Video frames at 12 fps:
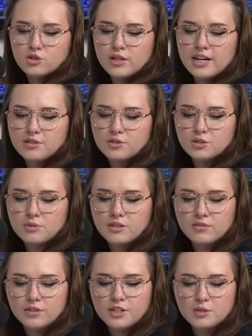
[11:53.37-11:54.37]
try to
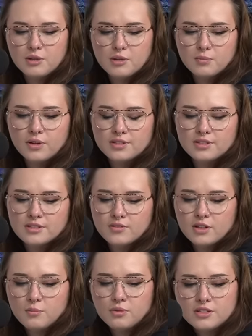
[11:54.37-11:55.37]
explain furries by the presence of
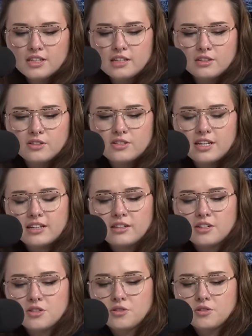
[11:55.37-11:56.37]
any particular
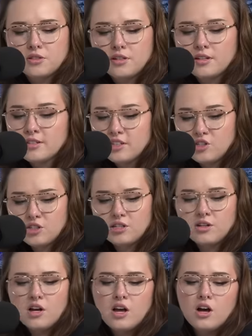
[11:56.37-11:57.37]
psychological condition